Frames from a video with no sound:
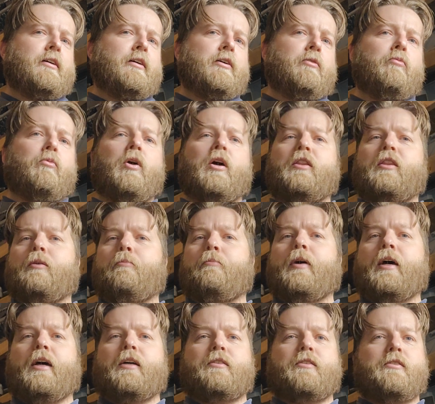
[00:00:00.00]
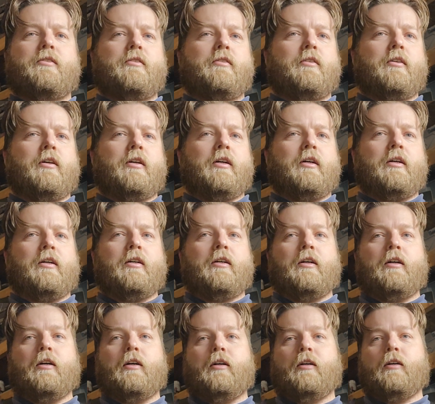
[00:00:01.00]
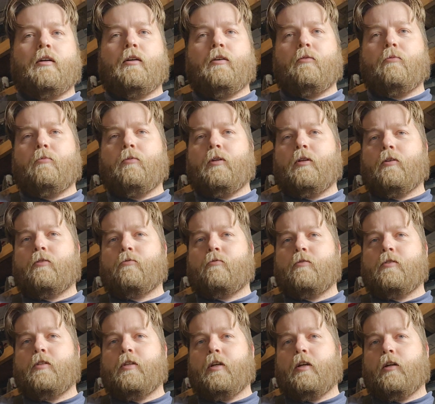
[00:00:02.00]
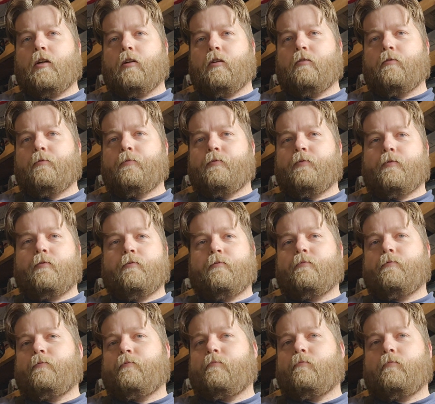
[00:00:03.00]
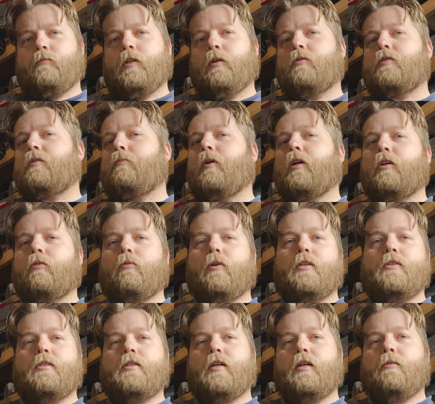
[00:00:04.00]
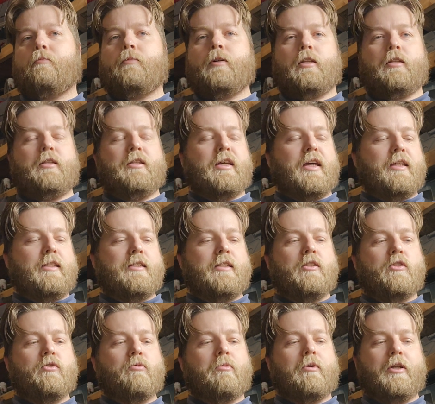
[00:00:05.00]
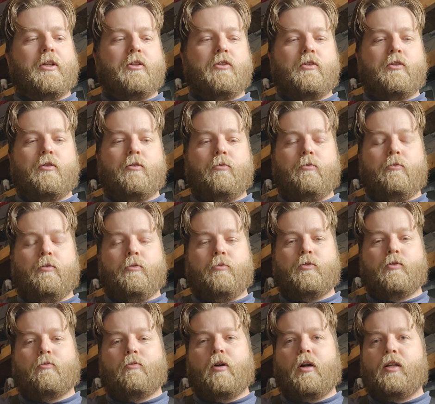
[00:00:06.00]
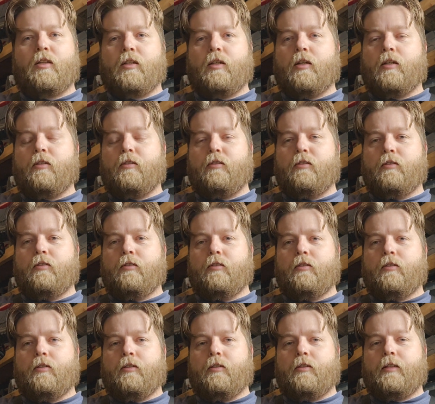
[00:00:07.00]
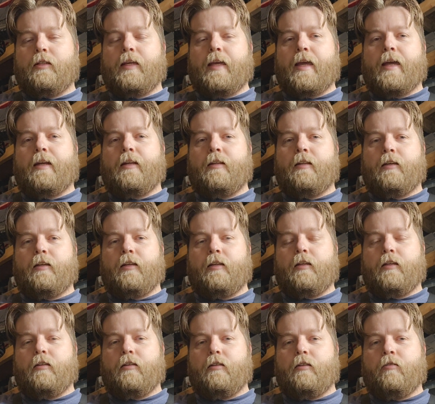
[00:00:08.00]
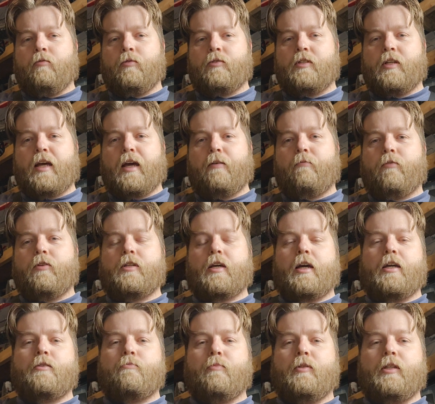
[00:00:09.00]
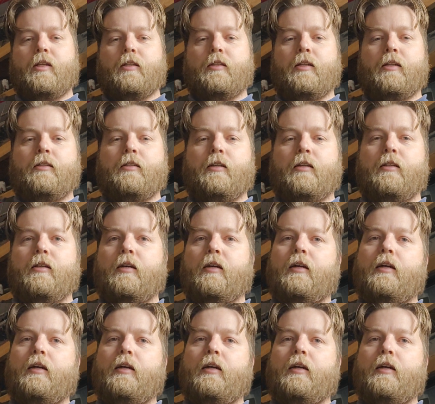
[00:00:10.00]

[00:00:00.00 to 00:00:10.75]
want the best. What else was there? There's some other ones there, but in 1922, it was a Rod and Gun Canada. It was an advertisement that they did,